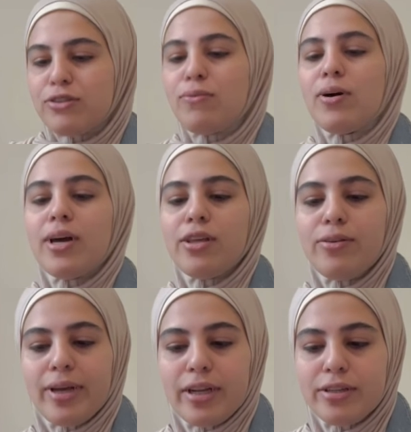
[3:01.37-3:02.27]
want. You
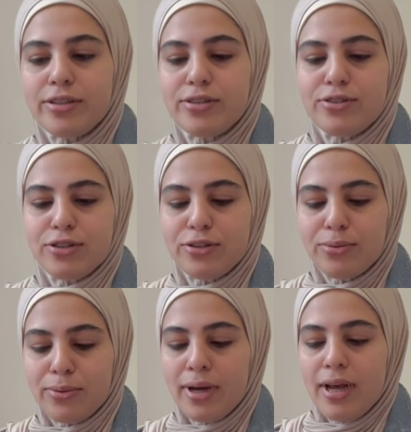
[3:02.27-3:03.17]
can
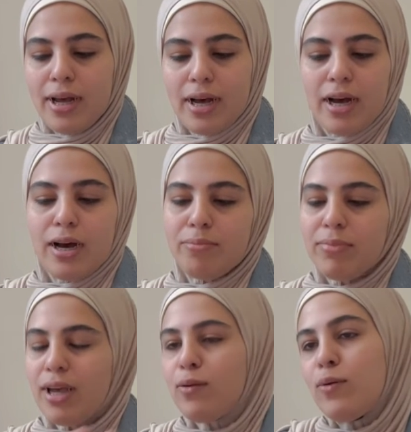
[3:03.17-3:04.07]
do
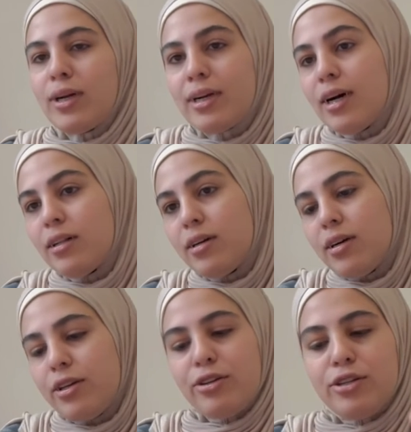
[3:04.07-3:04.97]
one color,
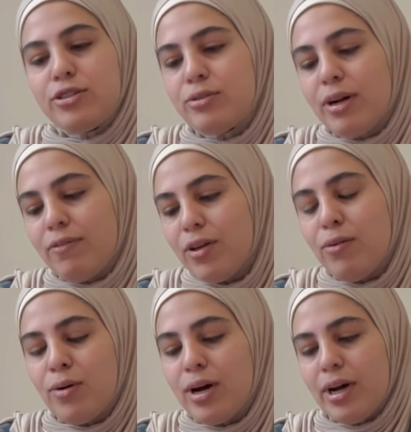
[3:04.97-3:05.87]
you can do whatever you
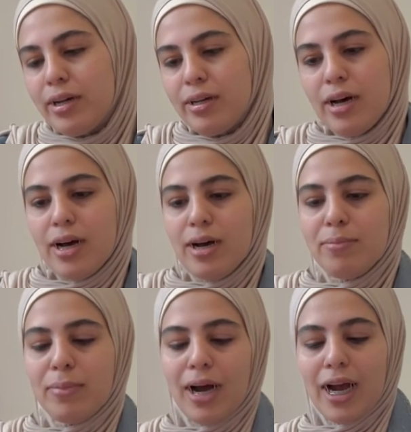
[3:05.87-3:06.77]
want.
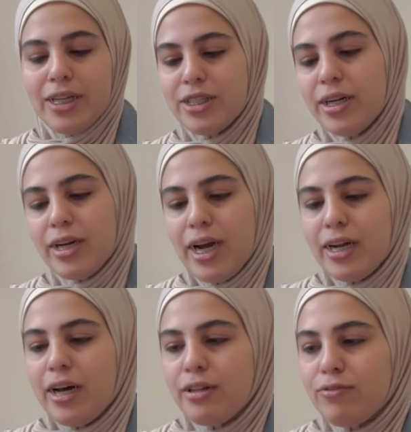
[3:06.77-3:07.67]
I did it kind
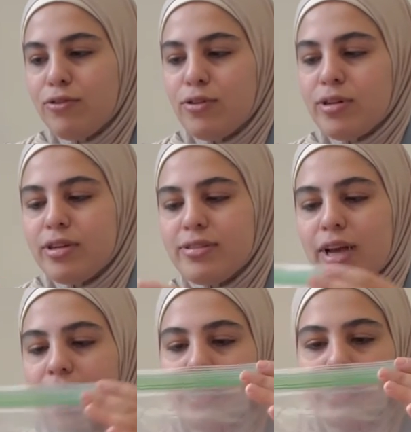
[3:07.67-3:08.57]
of colorful because
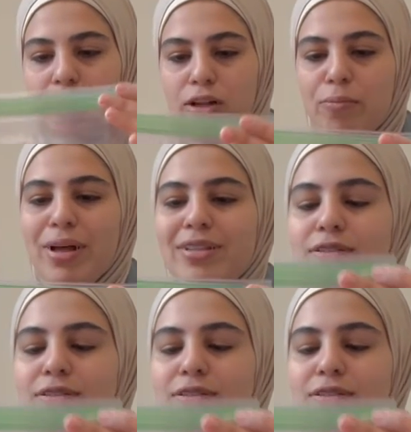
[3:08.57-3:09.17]
I had a lot of pens